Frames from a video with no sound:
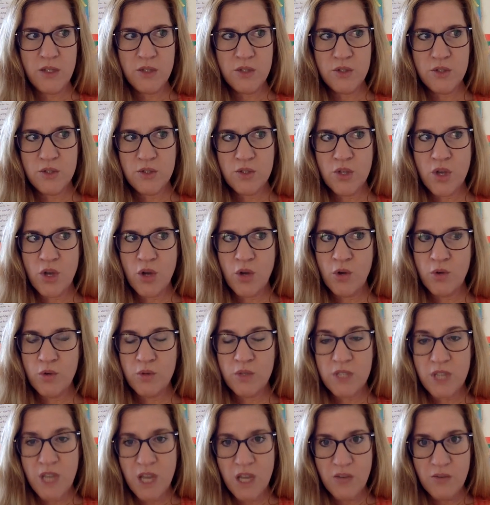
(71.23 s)

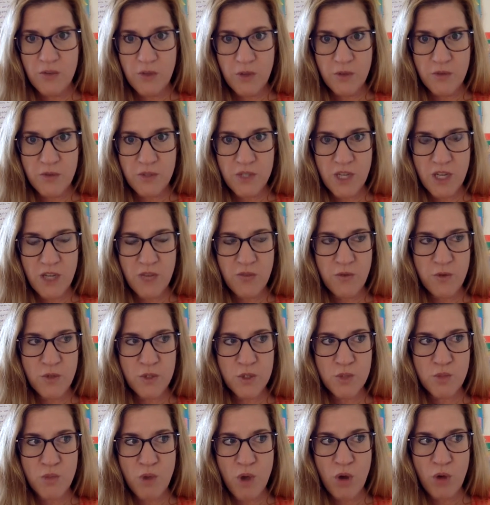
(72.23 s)
So 10.15
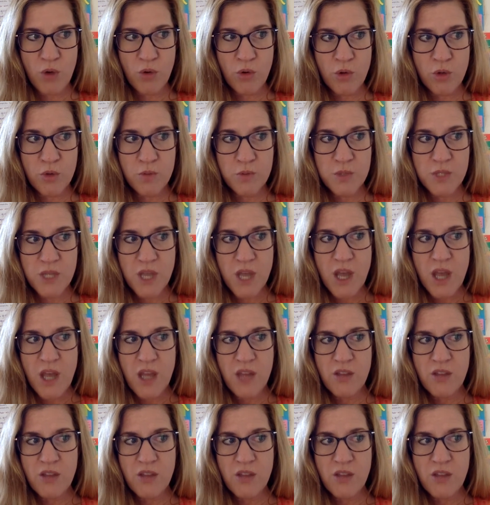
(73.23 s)
for small groups.